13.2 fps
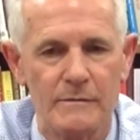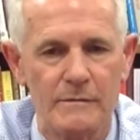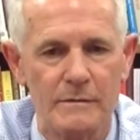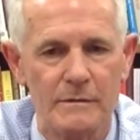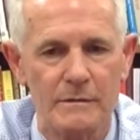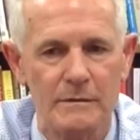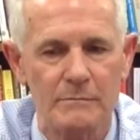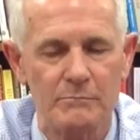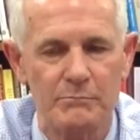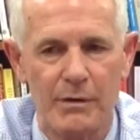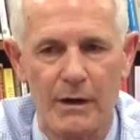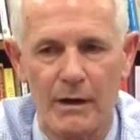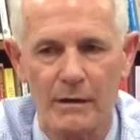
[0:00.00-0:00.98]
in
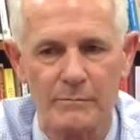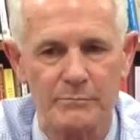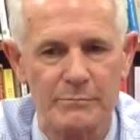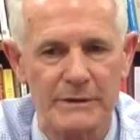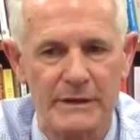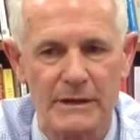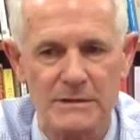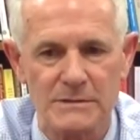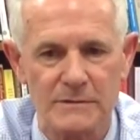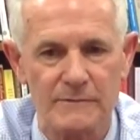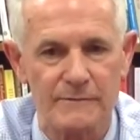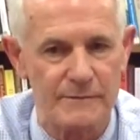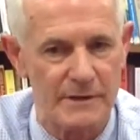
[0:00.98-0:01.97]
part because
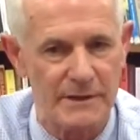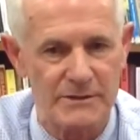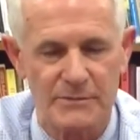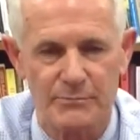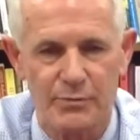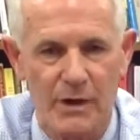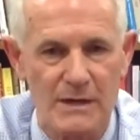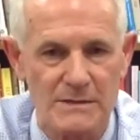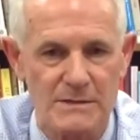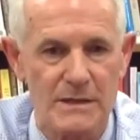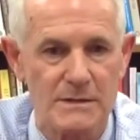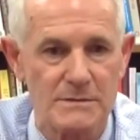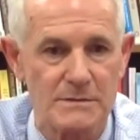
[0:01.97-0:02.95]
of the aging
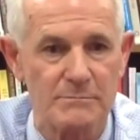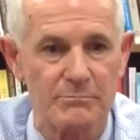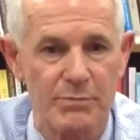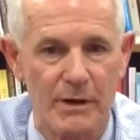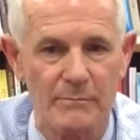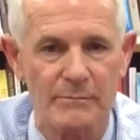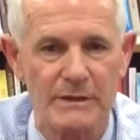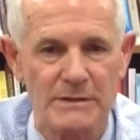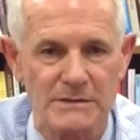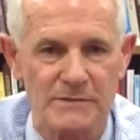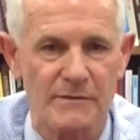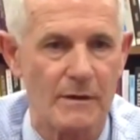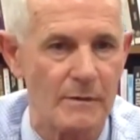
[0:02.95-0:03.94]
process, in part because
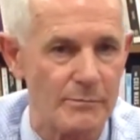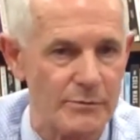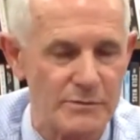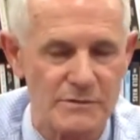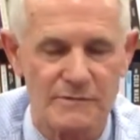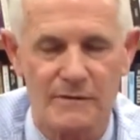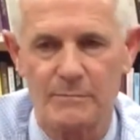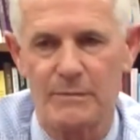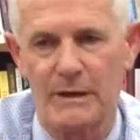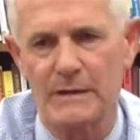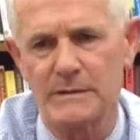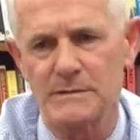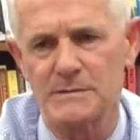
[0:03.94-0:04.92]
of our abuse of our
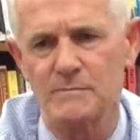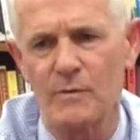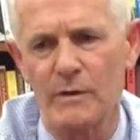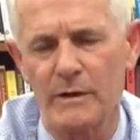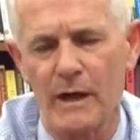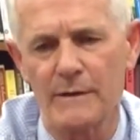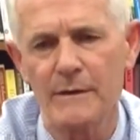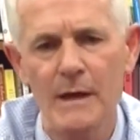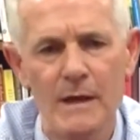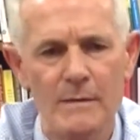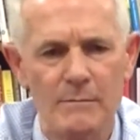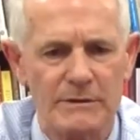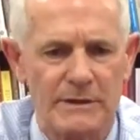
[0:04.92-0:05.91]
bodies and whatnot.
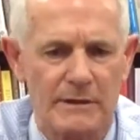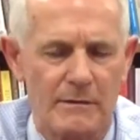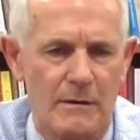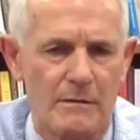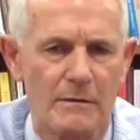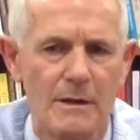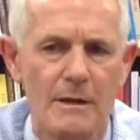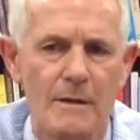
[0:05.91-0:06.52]
But there are